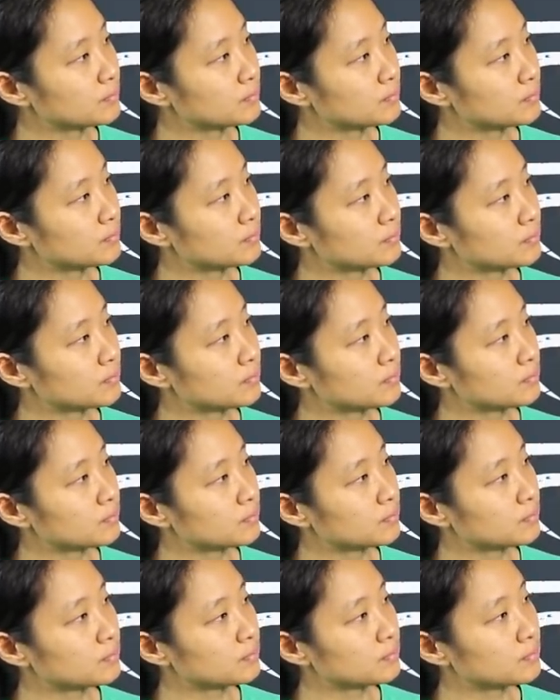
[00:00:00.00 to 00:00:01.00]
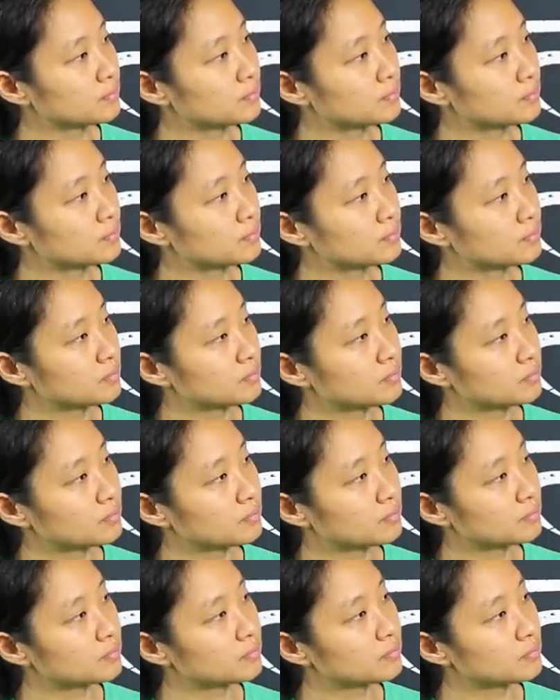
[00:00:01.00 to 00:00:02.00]

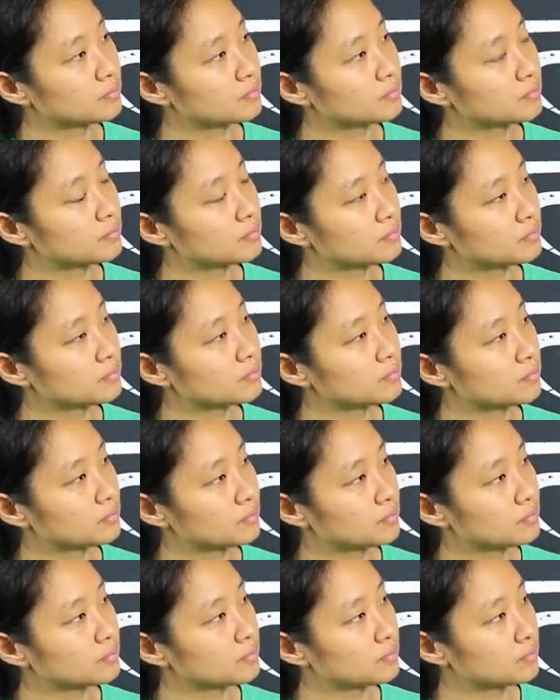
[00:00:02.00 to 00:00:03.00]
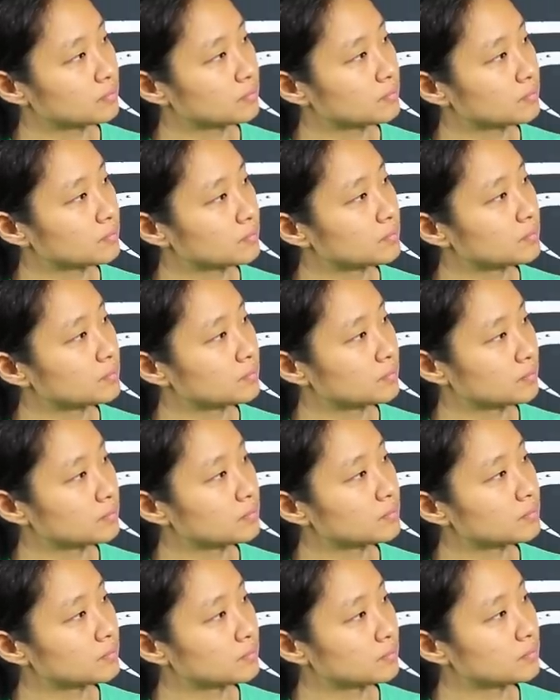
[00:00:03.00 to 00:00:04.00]

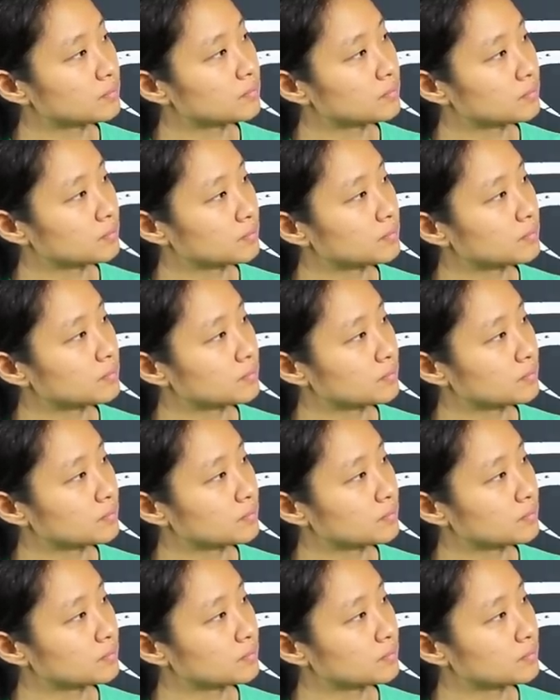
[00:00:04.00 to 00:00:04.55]
(not speaking)